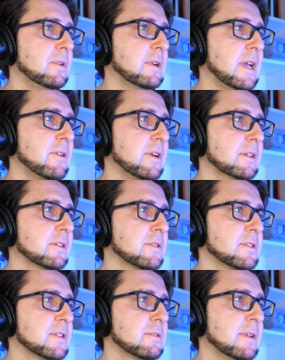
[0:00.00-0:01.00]

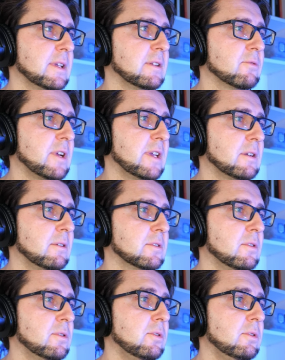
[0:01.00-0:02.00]
characters so I can write out
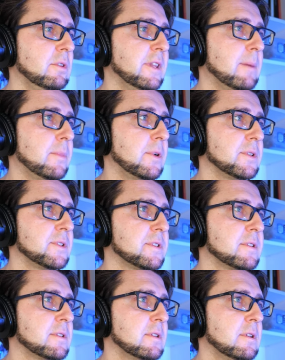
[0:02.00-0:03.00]
whole
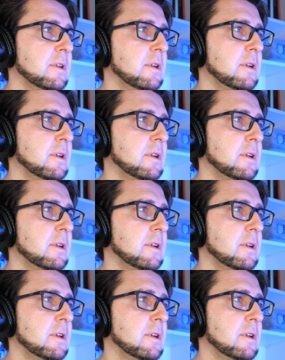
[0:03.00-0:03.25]
numbers,